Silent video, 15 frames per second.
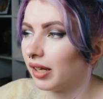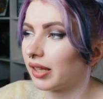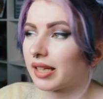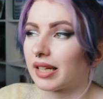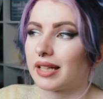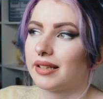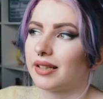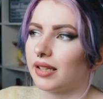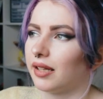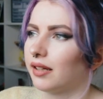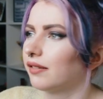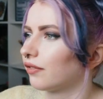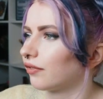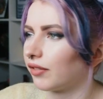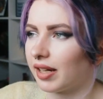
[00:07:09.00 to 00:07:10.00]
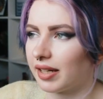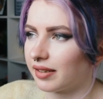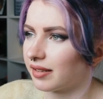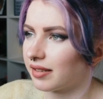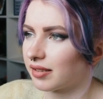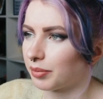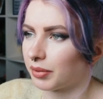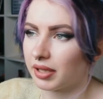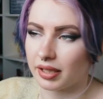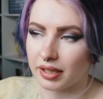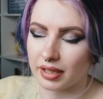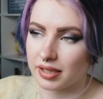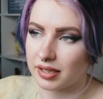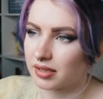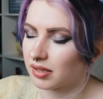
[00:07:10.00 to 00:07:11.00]
I love a Retina display,
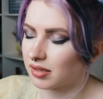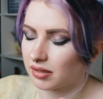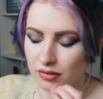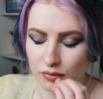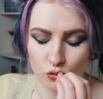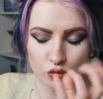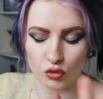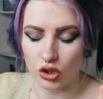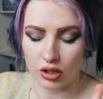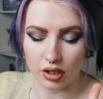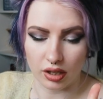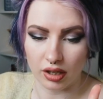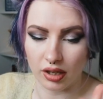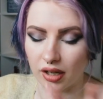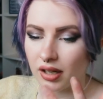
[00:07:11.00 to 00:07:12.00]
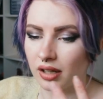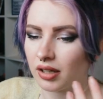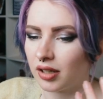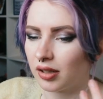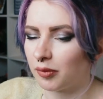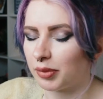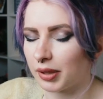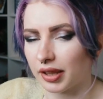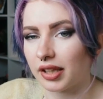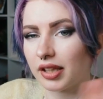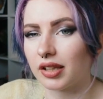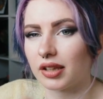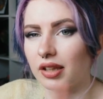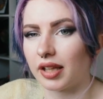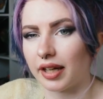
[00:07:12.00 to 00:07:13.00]
it's just, but the
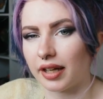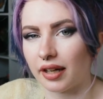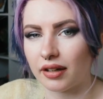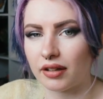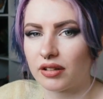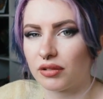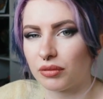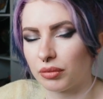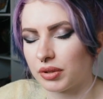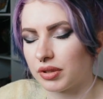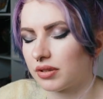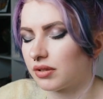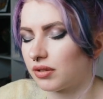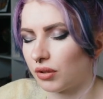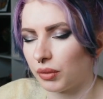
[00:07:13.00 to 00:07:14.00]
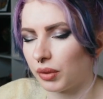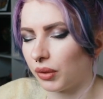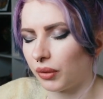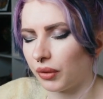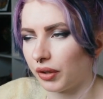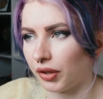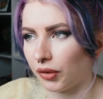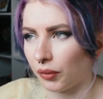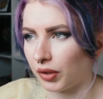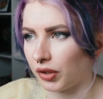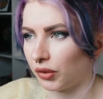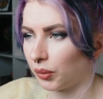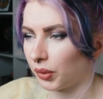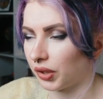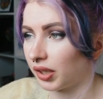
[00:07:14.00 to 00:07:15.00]
glare was so annoying when
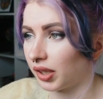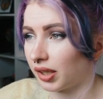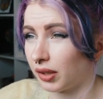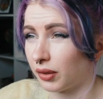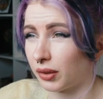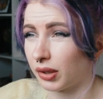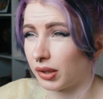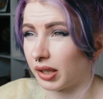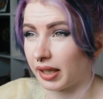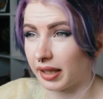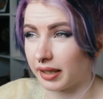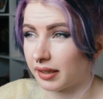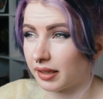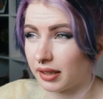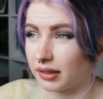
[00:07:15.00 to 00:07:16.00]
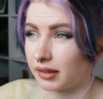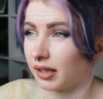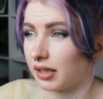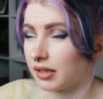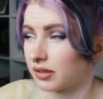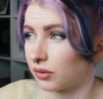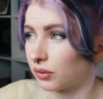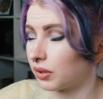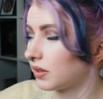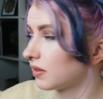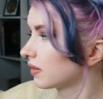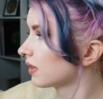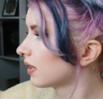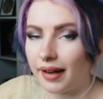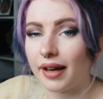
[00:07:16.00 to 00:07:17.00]
you're working near a light
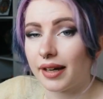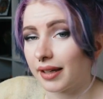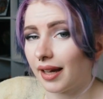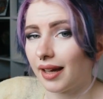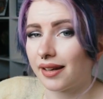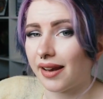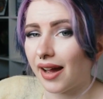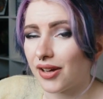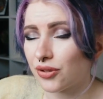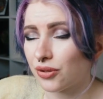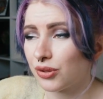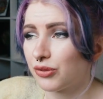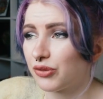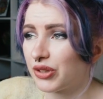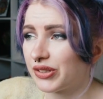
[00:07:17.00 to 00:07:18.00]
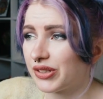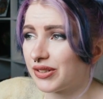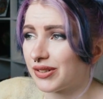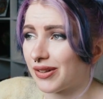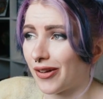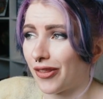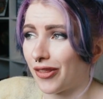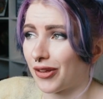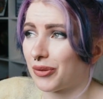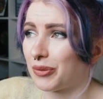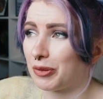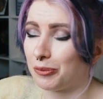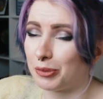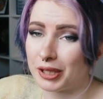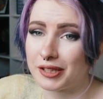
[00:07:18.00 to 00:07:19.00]
source. Again, I don't know if this is a thing
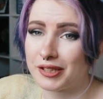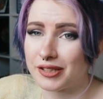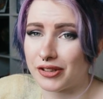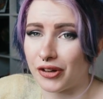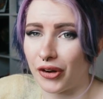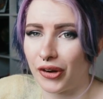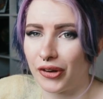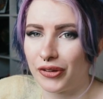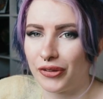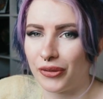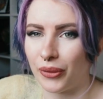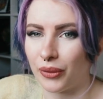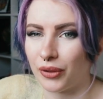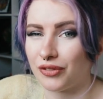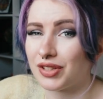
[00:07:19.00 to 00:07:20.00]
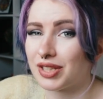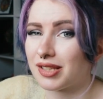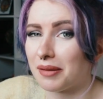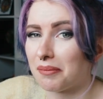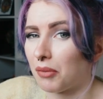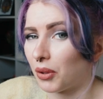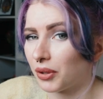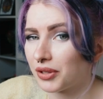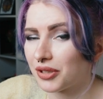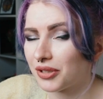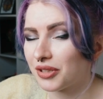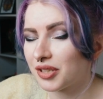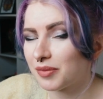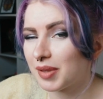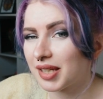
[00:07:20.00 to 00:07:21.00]
with Big Sur or if it's the monitor
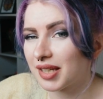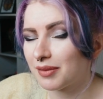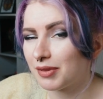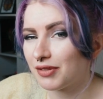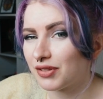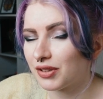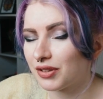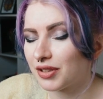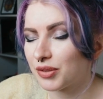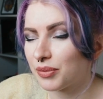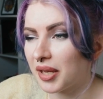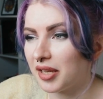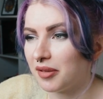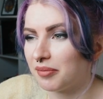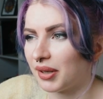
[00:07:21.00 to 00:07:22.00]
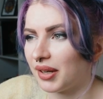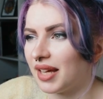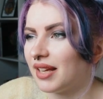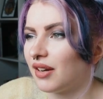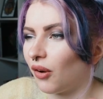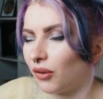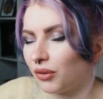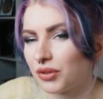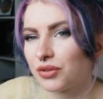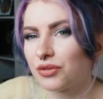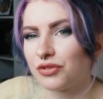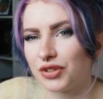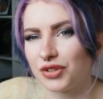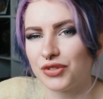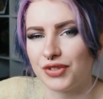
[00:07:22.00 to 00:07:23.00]
that's making me feel this way, but it also
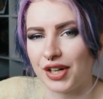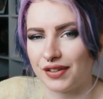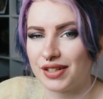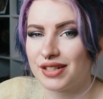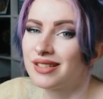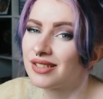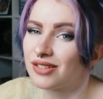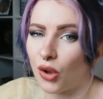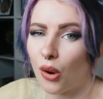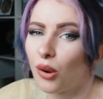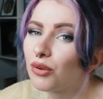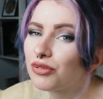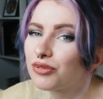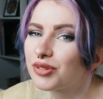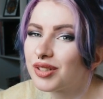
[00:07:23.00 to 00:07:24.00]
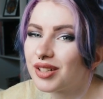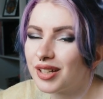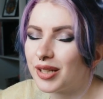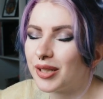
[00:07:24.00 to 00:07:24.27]
feels very soft.